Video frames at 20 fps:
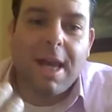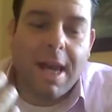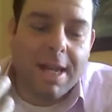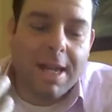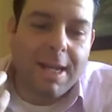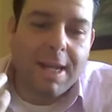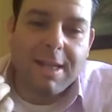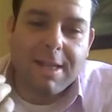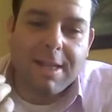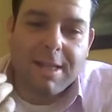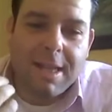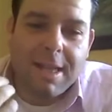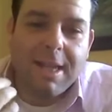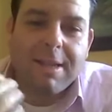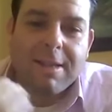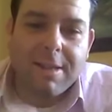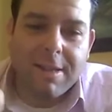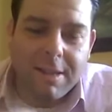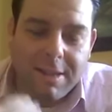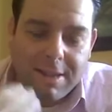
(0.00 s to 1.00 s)
and that
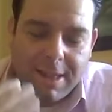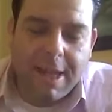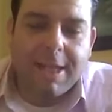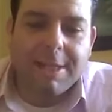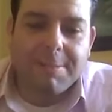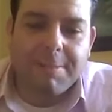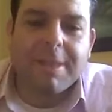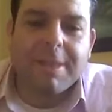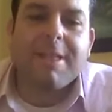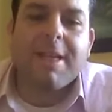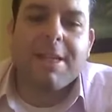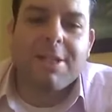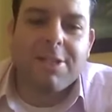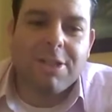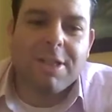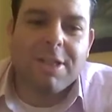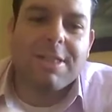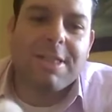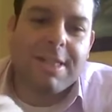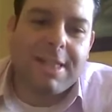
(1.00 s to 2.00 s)
the
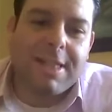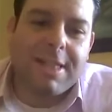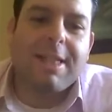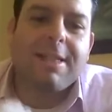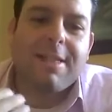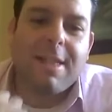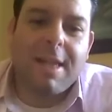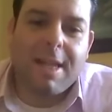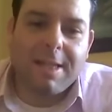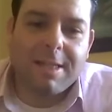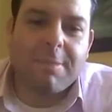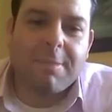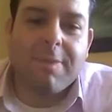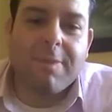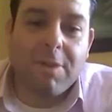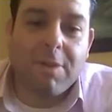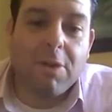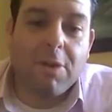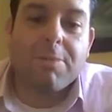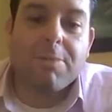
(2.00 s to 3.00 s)
expectation is that they take some
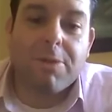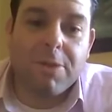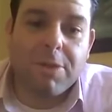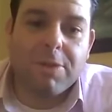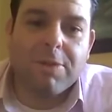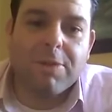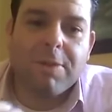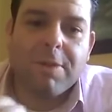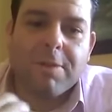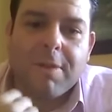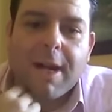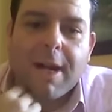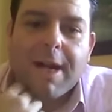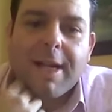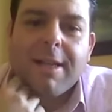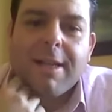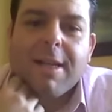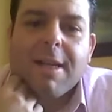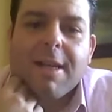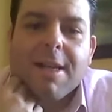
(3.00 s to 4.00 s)
of it home too,
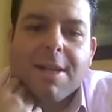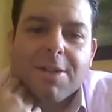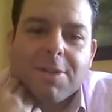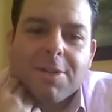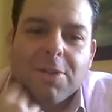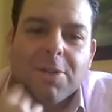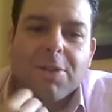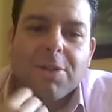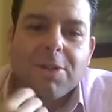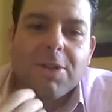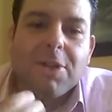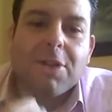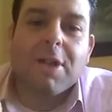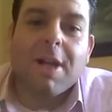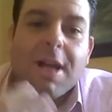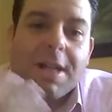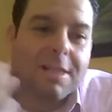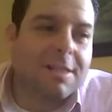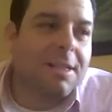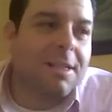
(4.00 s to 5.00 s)
right? Mm-hmm. So you're
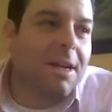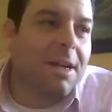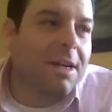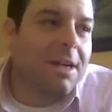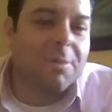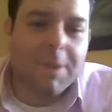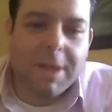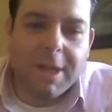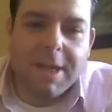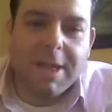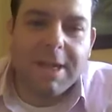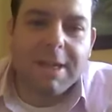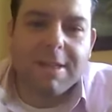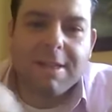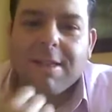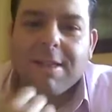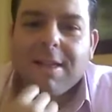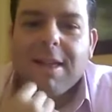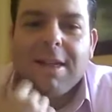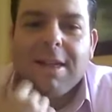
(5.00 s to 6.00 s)
not stuck
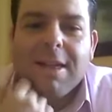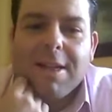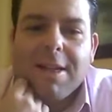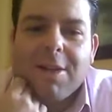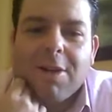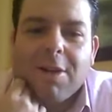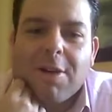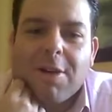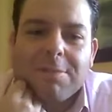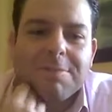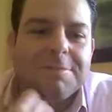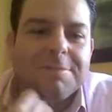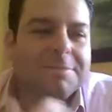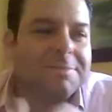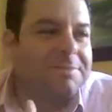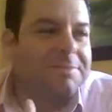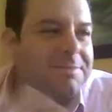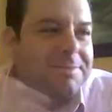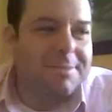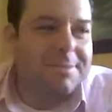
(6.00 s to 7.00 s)
with,
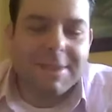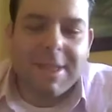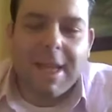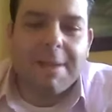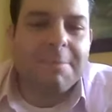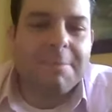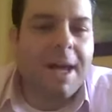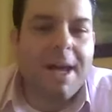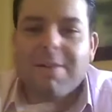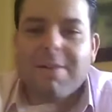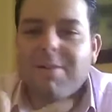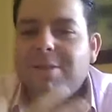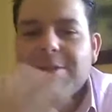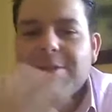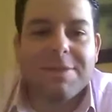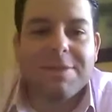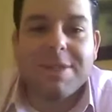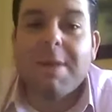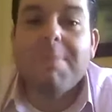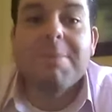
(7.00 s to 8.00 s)
10 pounds
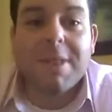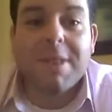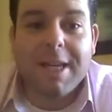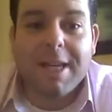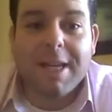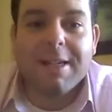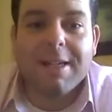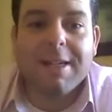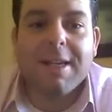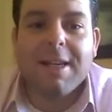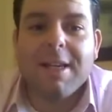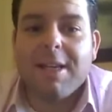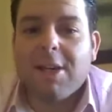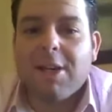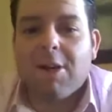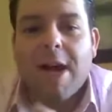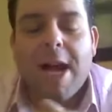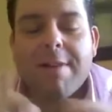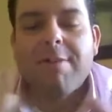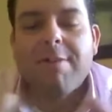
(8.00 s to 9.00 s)
of something.
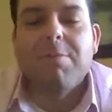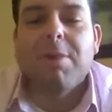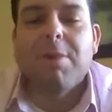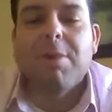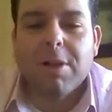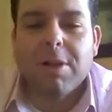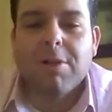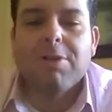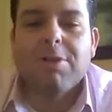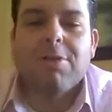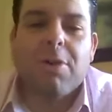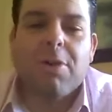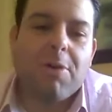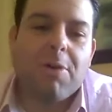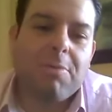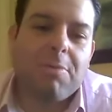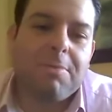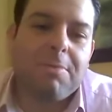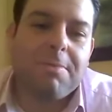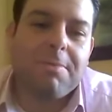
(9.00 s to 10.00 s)
Everyone goes
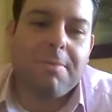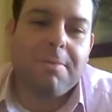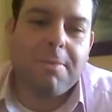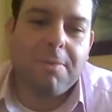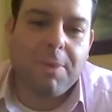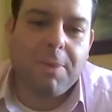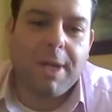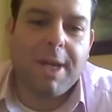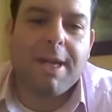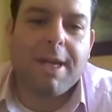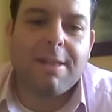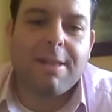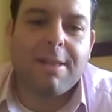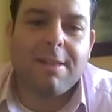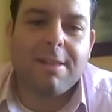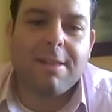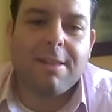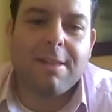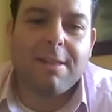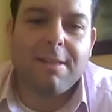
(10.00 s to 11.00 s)
home with
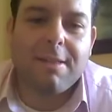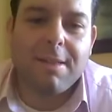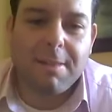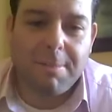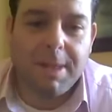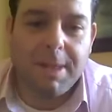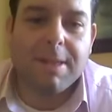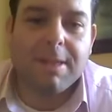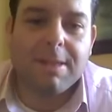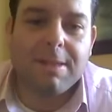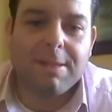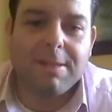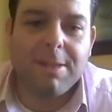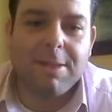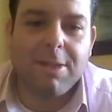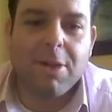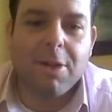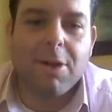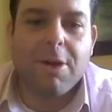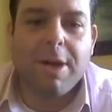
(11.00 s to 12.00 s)
the meal,
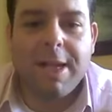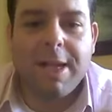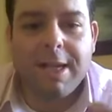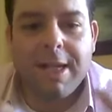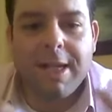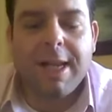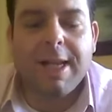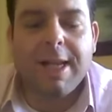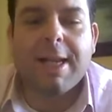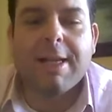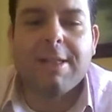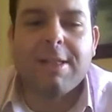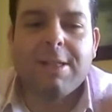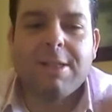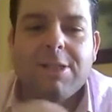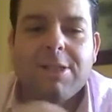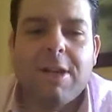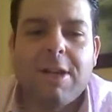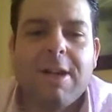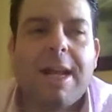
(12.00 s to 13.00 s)
and then they get to
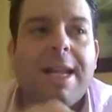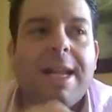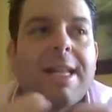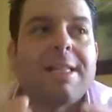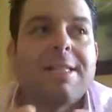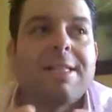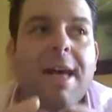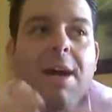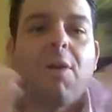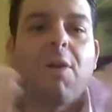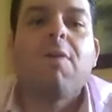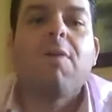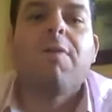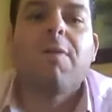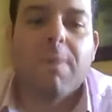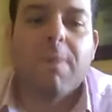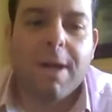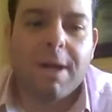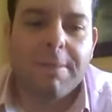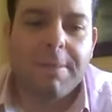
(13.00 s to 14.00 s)
share, and it's not
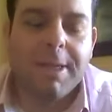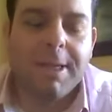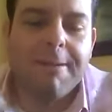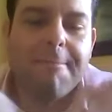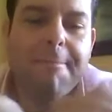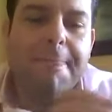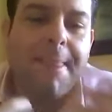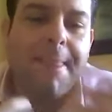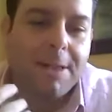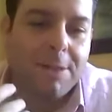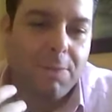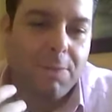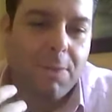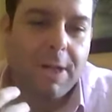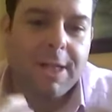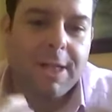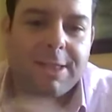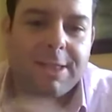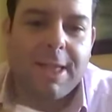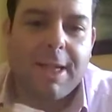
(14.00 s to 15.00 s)
overwhelming, as
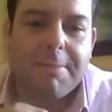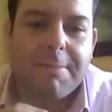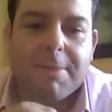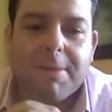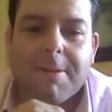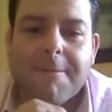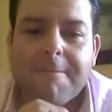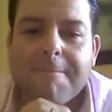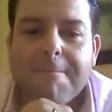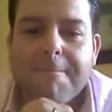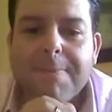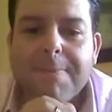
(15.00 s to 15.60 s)
one example.